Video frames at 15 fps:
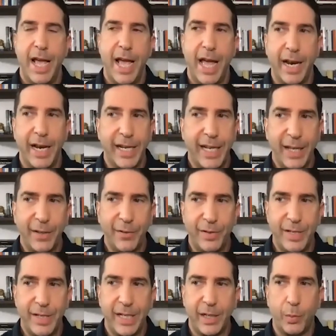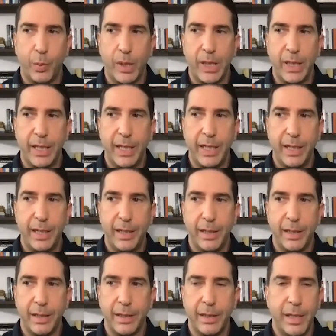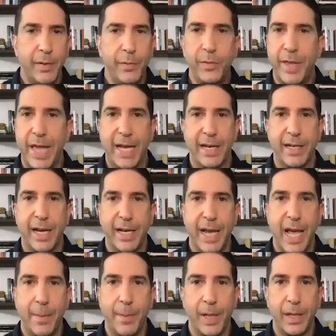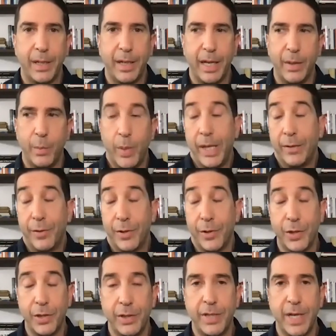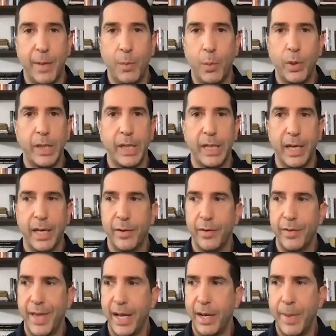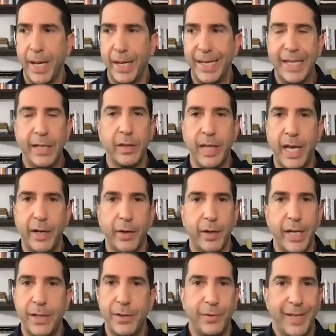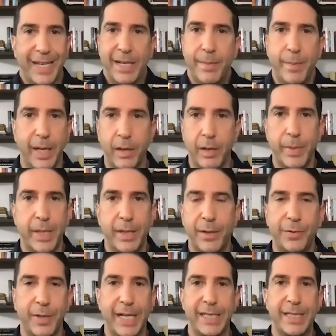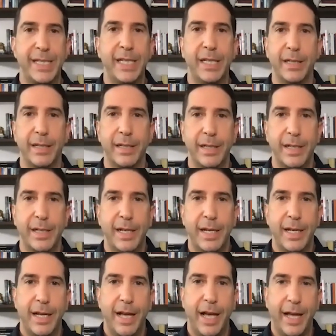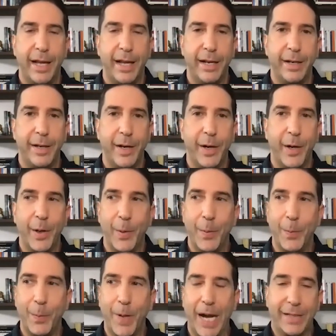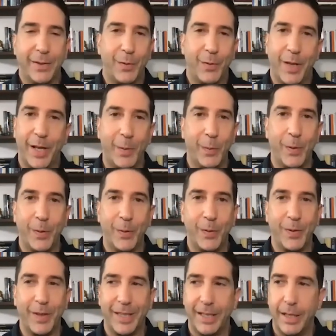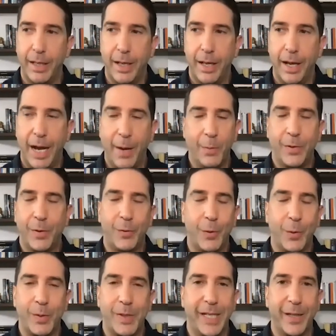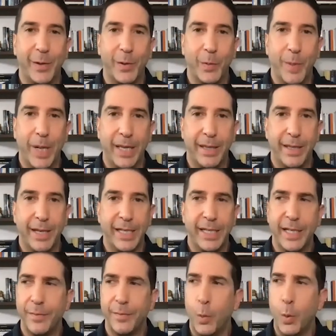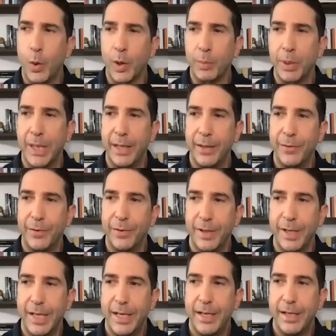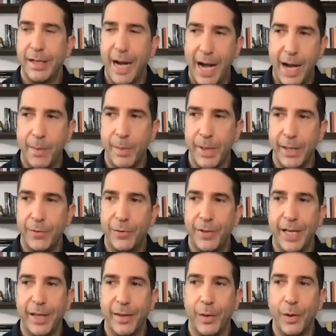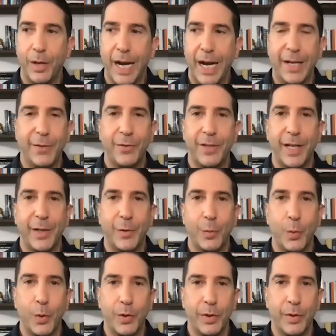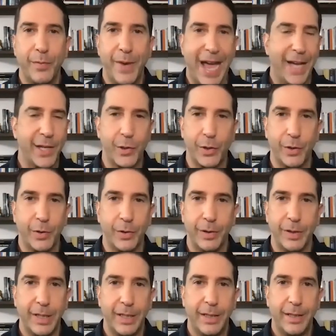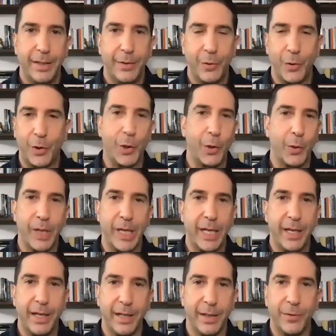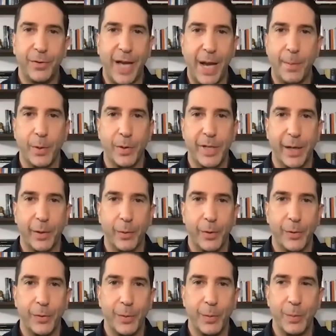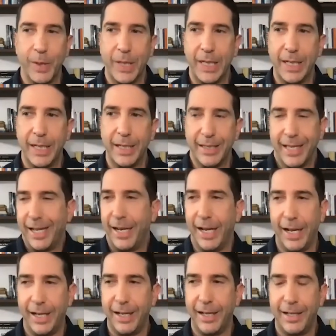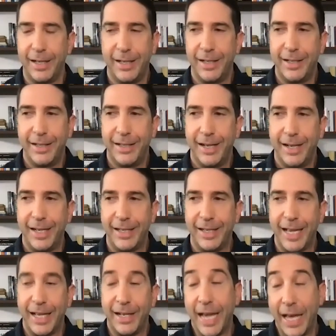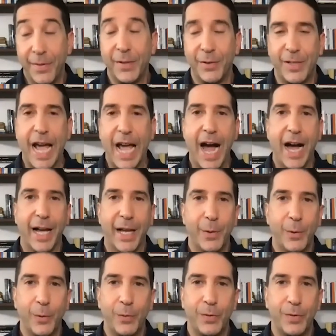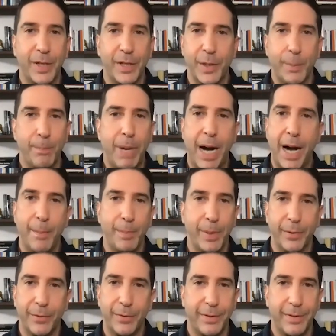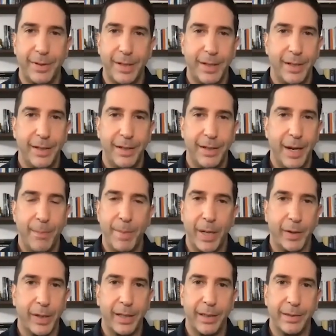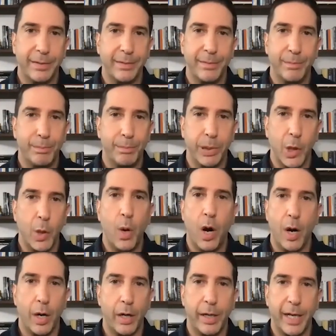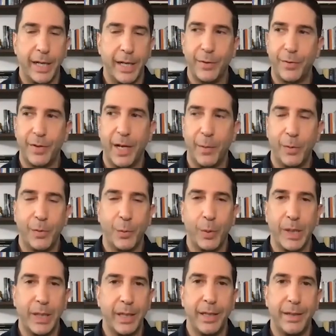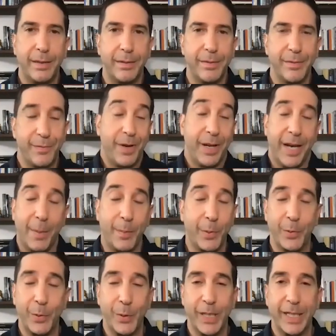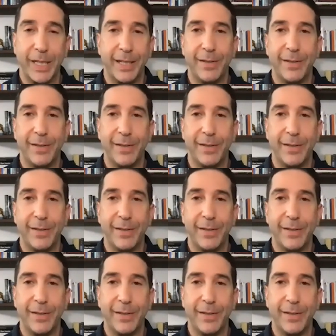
And I guess Nick really loved that dynamic, and we had such time working together that about a year later, he just emailed me this idea. And um, I just thought it was, I was just so tickled by the idea of a workplace comedy set in the high stakes world of national security and cyber terrorism uh, that uh, I, and and this guy who's such a pompous American blowhard. I just thought it was a really fun opportunity.